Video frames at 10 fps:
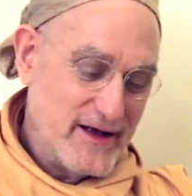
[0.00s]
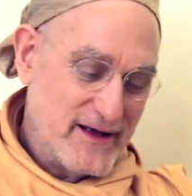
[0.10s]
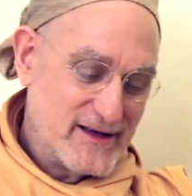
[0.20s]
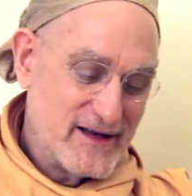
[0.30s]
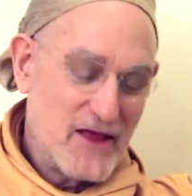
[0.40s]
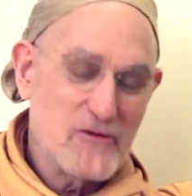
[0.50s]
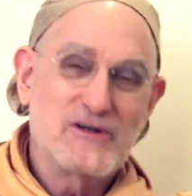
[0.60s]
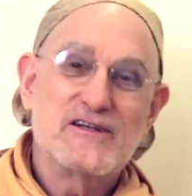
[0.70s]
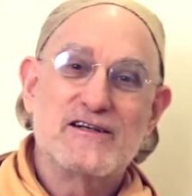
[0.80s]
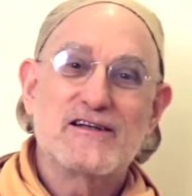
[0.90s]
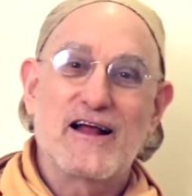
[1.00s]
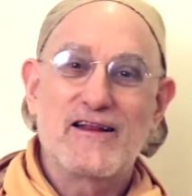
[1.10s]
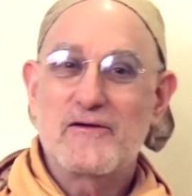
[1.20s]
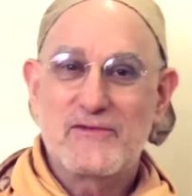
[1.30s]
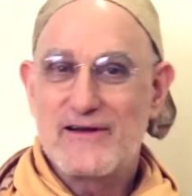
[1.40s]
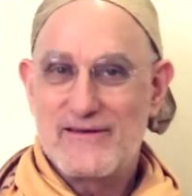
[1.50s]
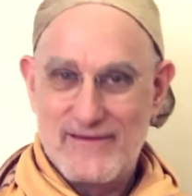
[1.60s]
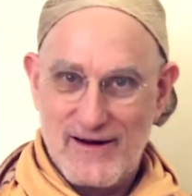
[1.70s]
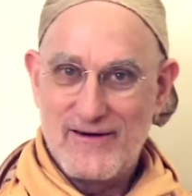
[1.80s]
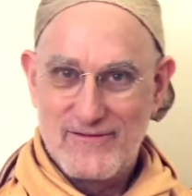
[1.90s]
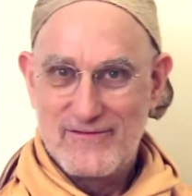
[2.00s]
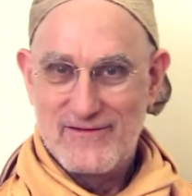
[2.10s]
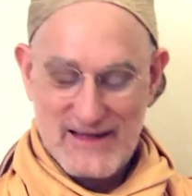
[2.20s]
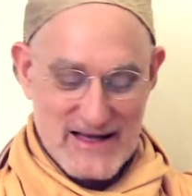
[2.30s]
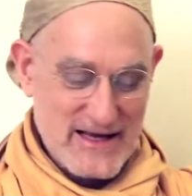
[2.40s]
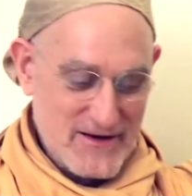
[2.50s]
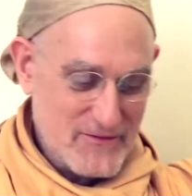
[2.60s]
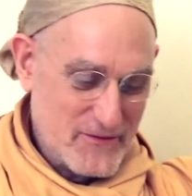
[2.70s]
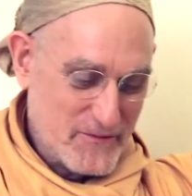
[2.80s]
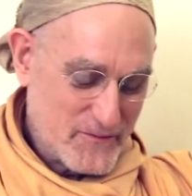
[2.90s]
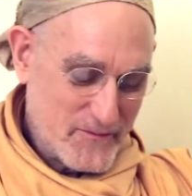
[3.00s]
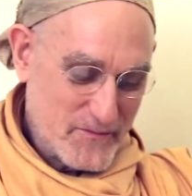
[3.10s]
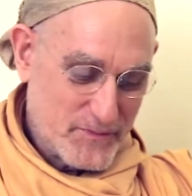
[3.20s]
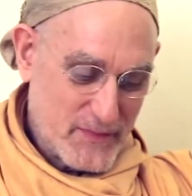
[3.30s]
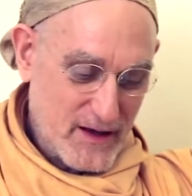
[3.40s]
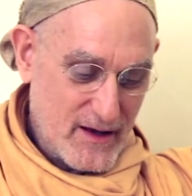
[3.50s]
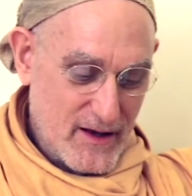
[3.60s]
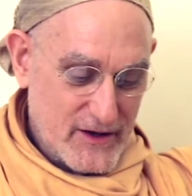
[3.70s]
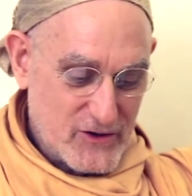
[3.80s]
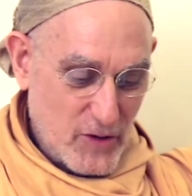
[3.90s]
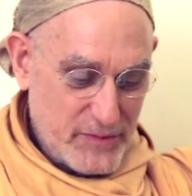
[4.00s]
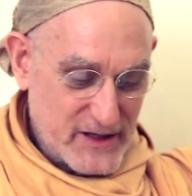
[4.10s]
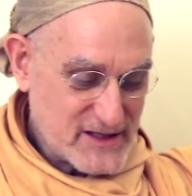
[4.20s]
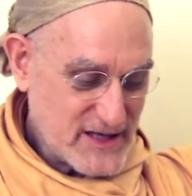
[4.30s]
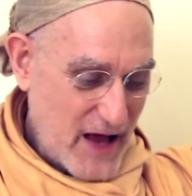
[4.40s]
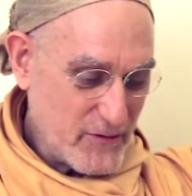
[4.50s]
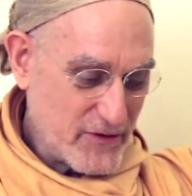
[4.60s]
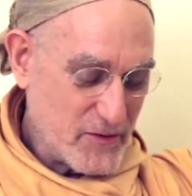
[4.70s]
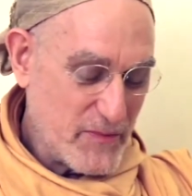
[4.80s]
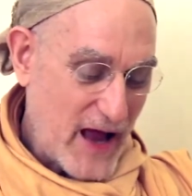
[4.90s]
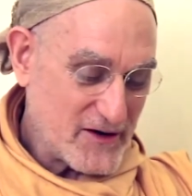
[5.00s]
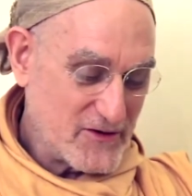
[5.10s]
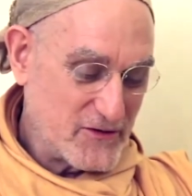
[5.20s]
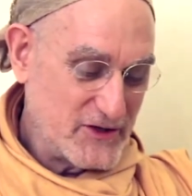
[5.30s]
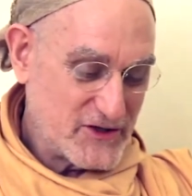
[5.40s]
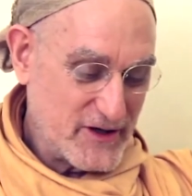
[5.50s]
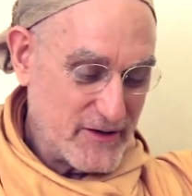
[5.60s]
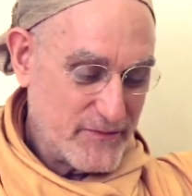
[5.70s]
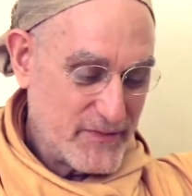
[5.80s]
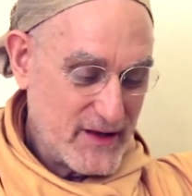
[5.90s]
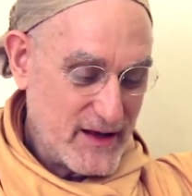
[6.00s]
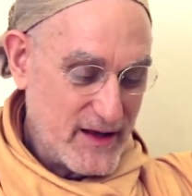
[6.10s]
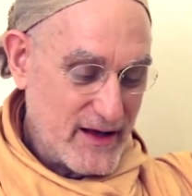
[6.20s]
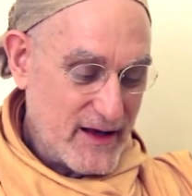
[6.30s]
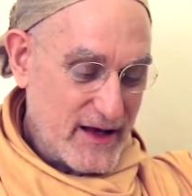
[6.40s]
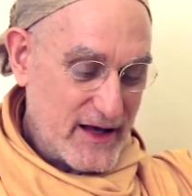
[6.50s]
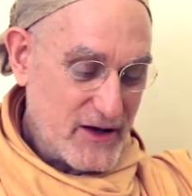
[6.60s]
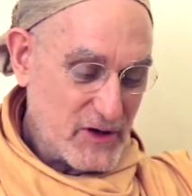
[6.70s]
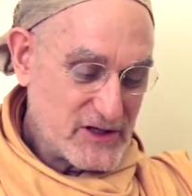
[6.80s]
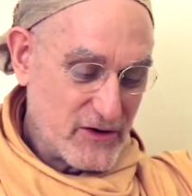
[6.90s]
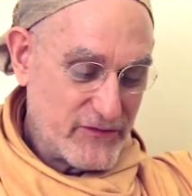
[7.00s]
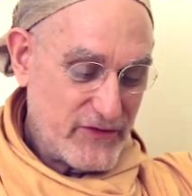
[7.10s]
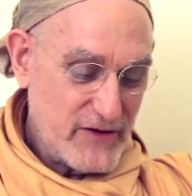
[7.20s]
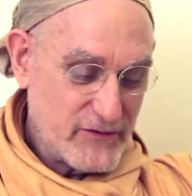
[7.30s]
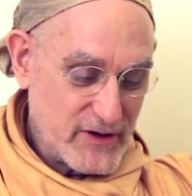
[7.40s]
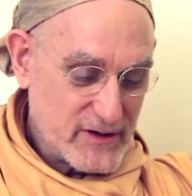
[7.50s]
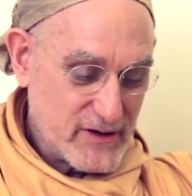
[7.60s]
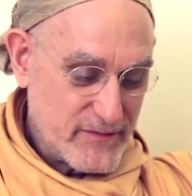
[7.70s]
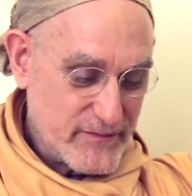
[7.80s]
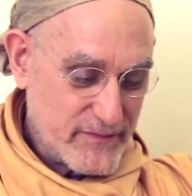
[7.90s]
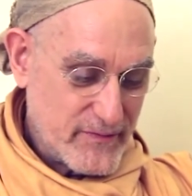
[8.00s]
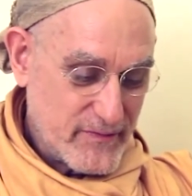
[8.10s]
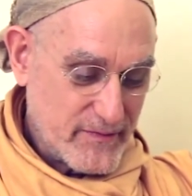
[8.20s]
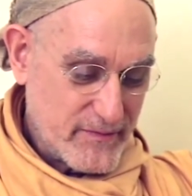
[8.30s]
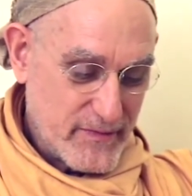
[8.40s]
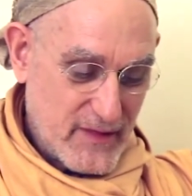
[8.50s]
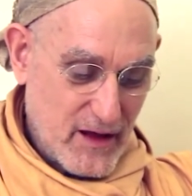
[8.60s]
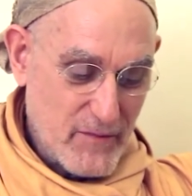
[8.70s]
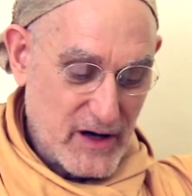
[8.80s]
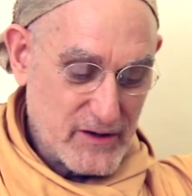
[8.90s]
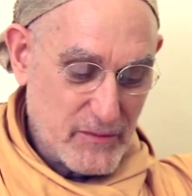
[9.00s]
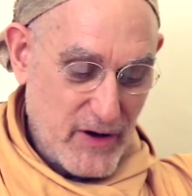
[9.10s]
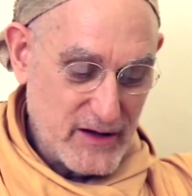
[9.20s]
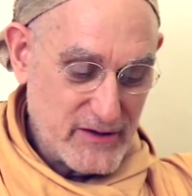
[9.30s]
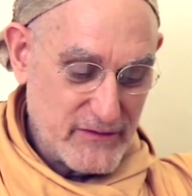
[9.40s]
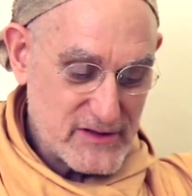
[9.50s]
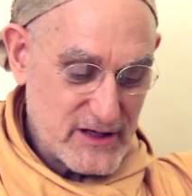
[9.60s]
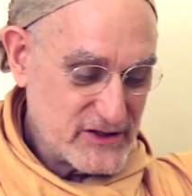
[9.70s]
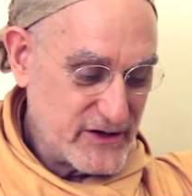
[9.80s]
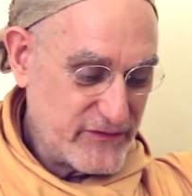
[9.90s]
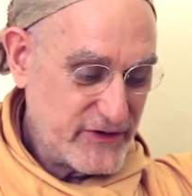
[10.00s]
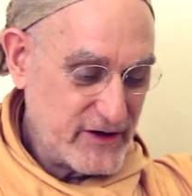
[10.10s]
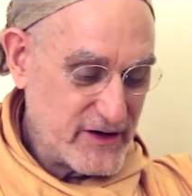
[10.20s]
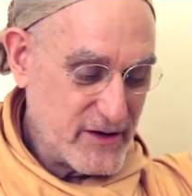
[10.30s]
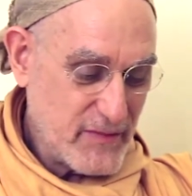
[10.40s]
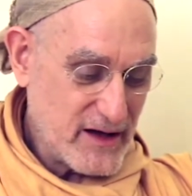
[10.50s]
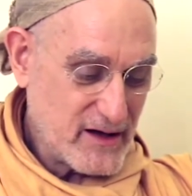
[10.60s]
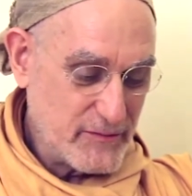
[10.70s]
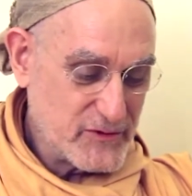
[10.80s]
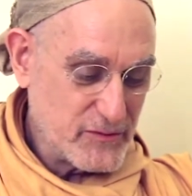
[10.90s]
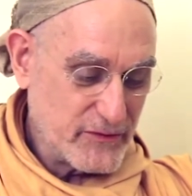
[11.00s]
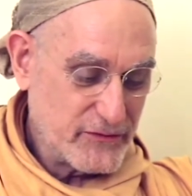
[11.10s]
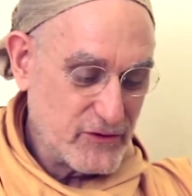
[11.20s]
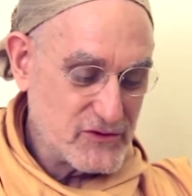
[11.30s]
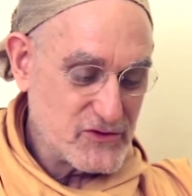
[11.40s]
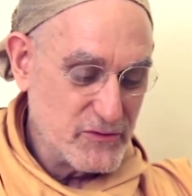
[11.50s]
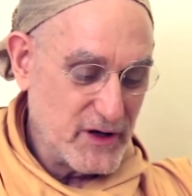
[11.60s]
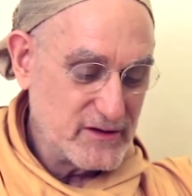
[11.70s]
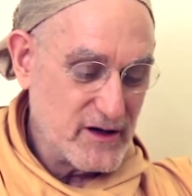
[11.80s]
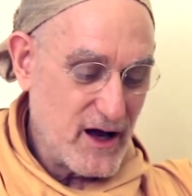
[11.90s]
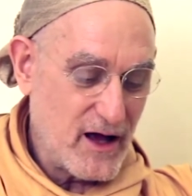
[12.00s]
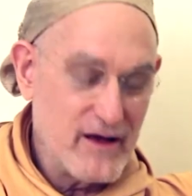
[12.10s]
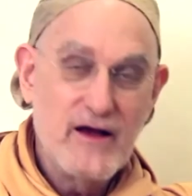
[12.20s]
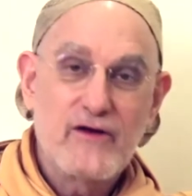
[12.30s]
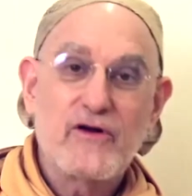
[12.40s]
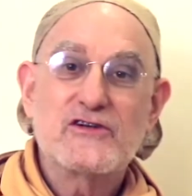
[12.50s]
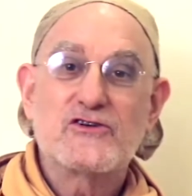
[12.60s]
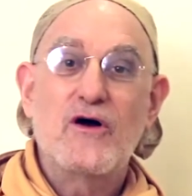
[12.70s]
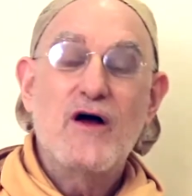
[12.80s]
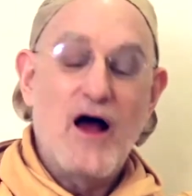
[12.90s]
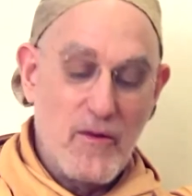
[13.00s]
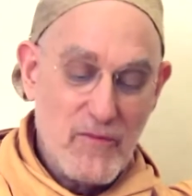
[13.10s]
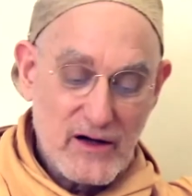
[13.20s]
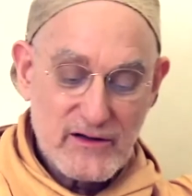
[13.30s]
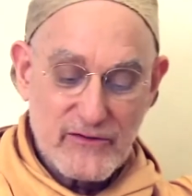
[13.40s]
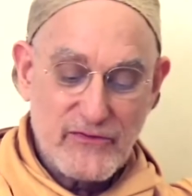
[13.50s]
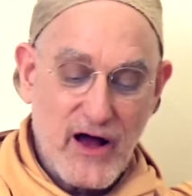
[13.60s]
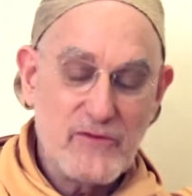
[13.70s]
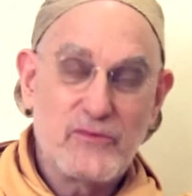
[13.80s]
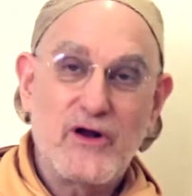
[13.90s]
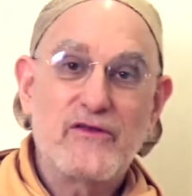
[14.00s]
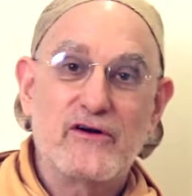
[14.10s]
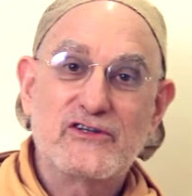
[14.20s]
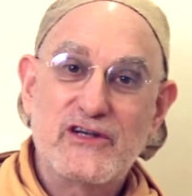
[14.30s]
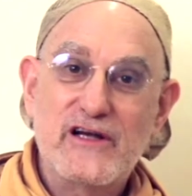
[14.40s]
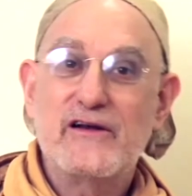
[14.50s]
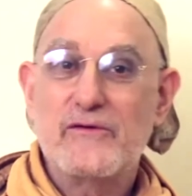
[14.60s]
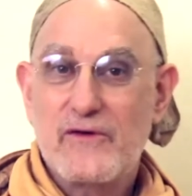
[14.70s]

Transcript: in other words, she's telling him to, leave. Draupadi sat with her back to Krishna. He was her favorite among the Pandavas, and she feared he might come to prefer Subhadra, right? So, among the five brothers, she,